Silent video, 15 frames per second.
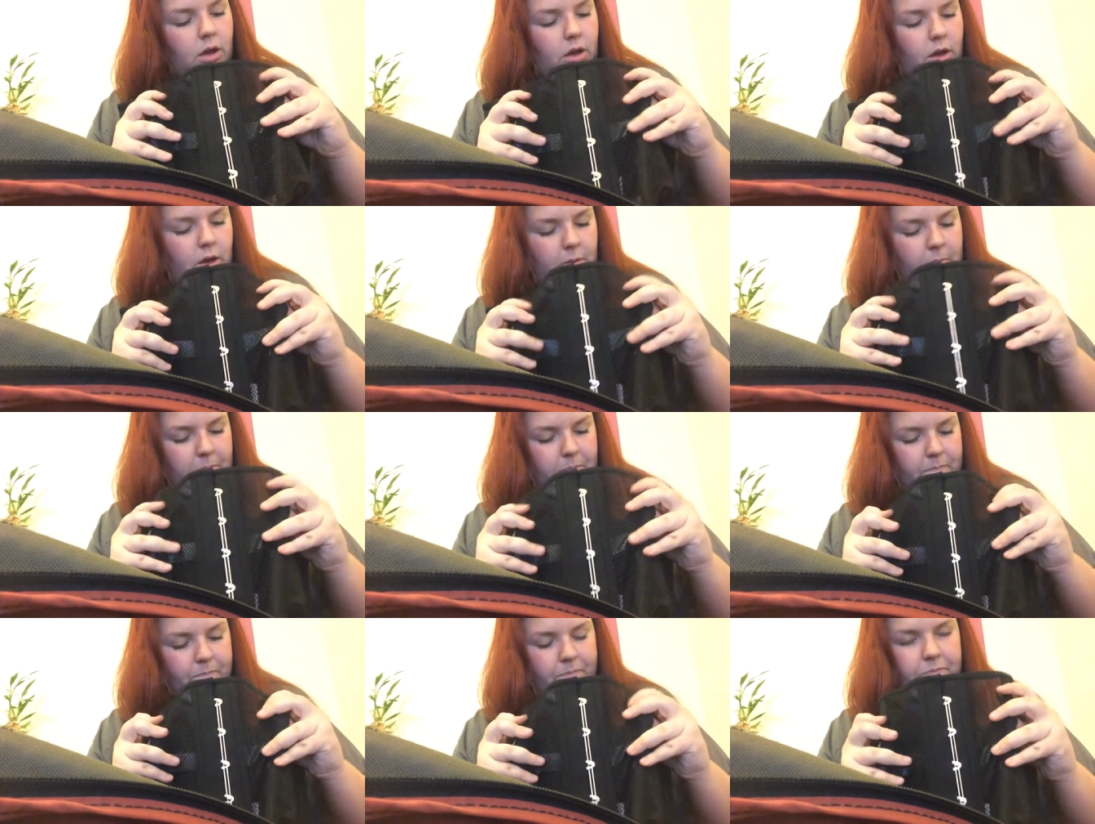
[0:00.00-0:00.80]

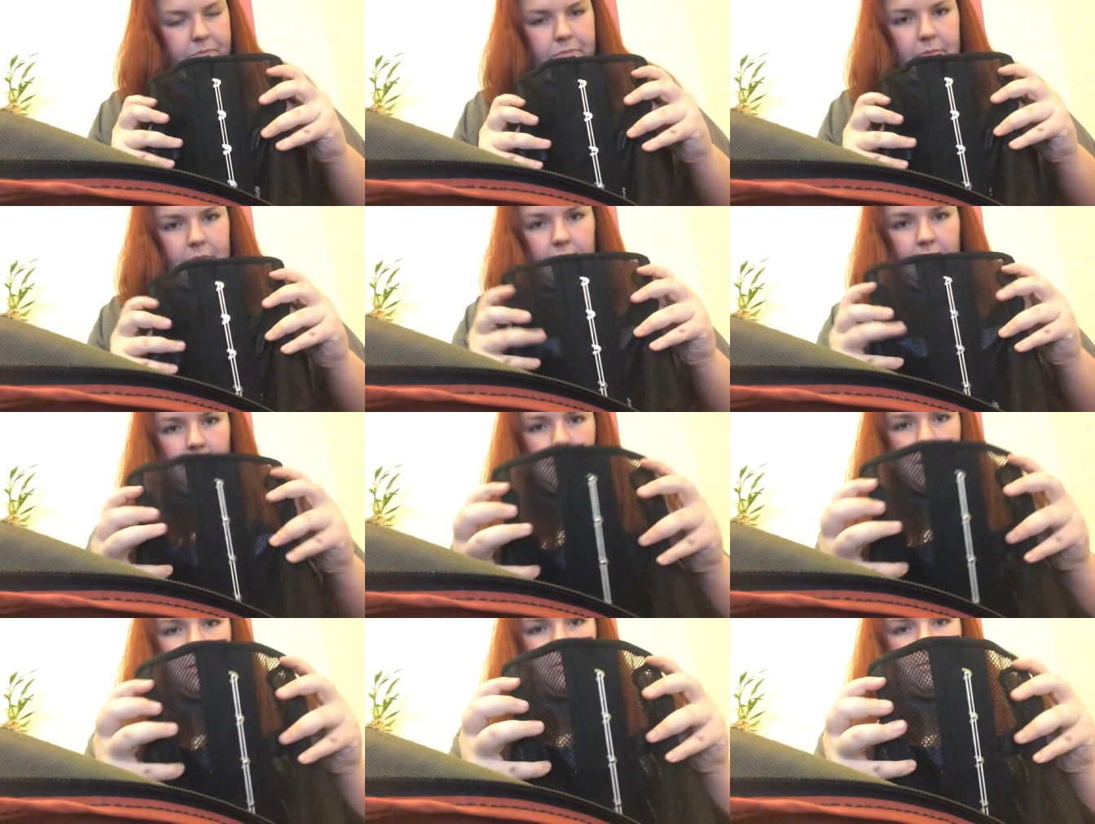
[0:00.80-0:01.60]
Um,
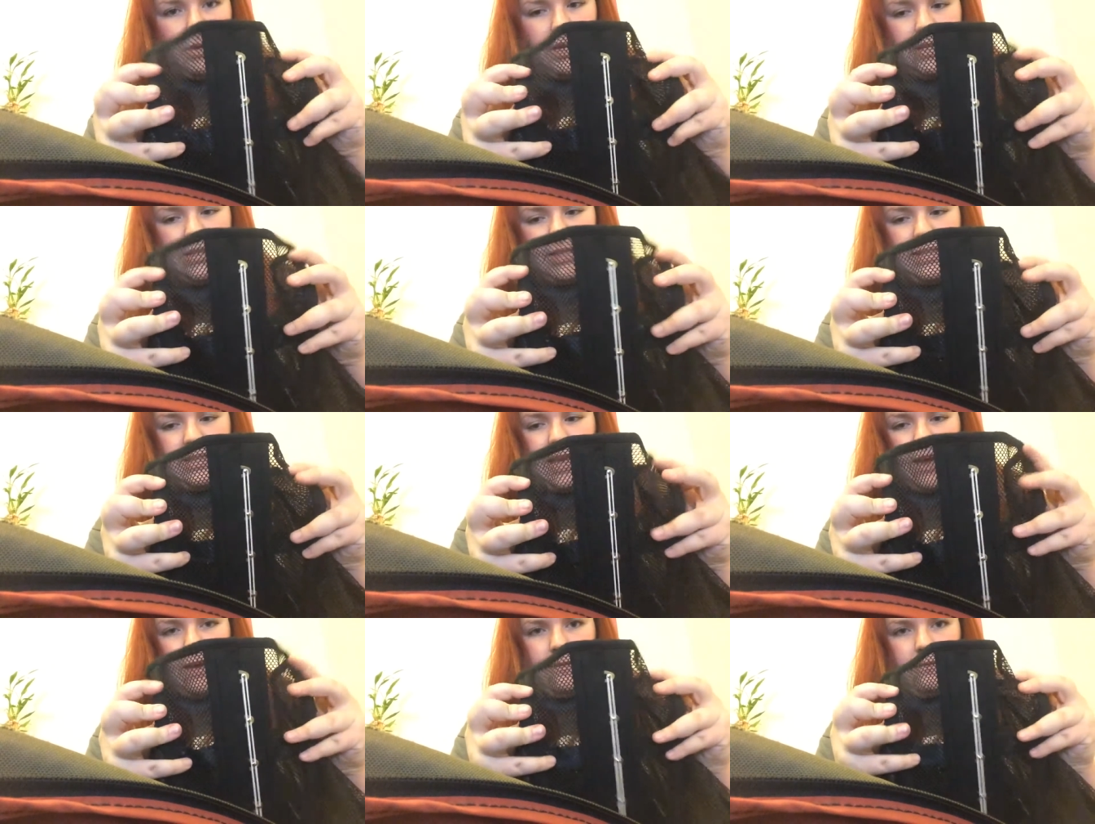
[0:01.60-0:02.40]
but it does
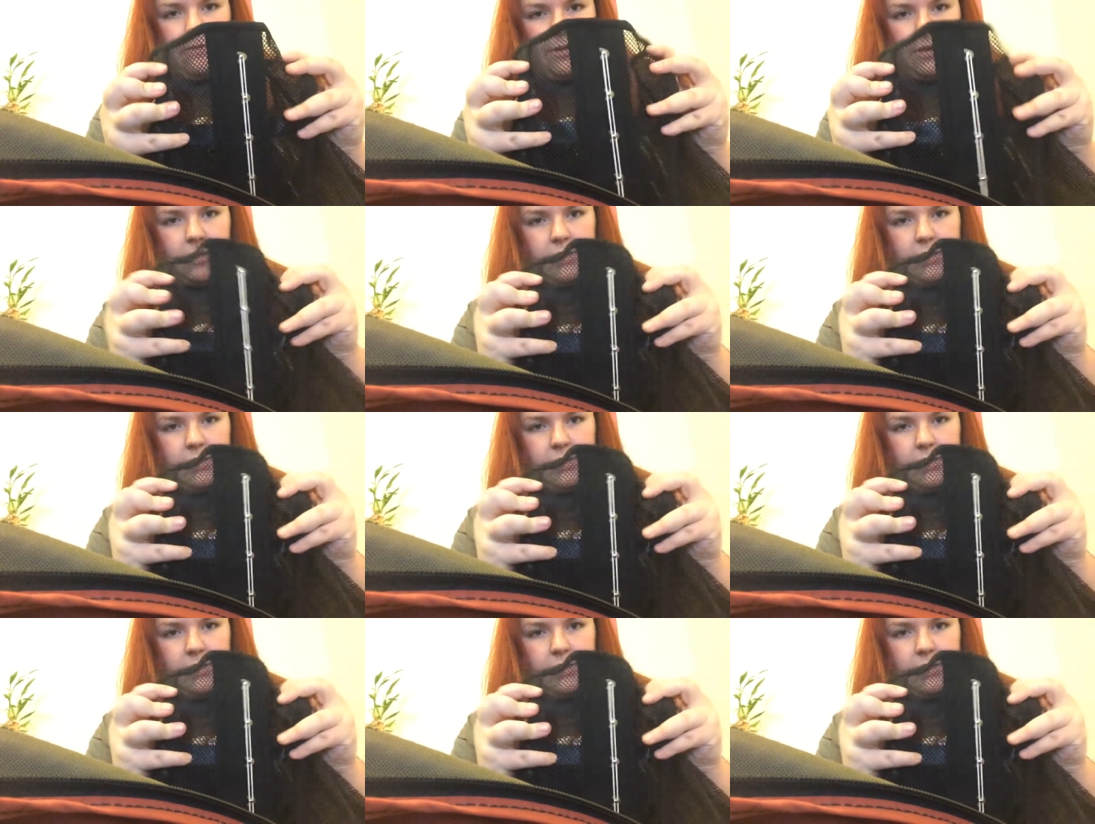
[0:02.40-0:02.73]
have